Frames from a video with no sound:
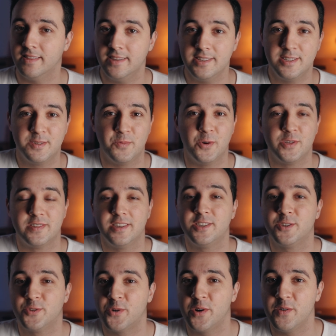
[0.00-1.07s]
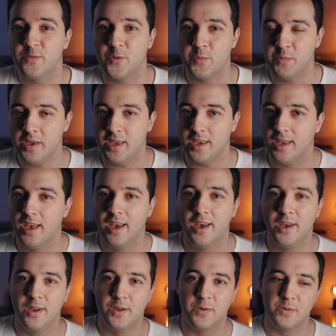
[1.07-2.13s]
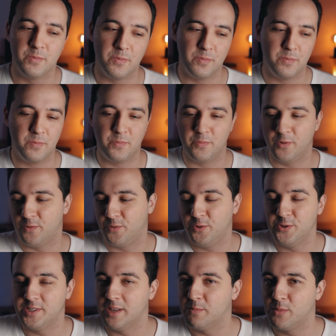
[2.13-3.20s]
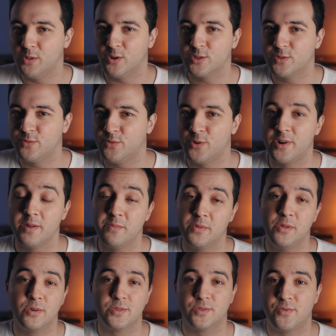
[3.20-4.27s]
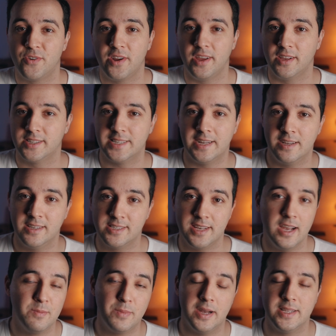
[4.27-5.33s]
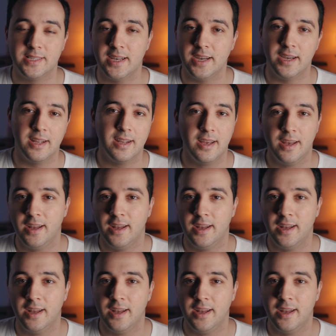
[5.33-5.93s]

And this was the story for me of using Blocs 4 and Blocs 3 side by side.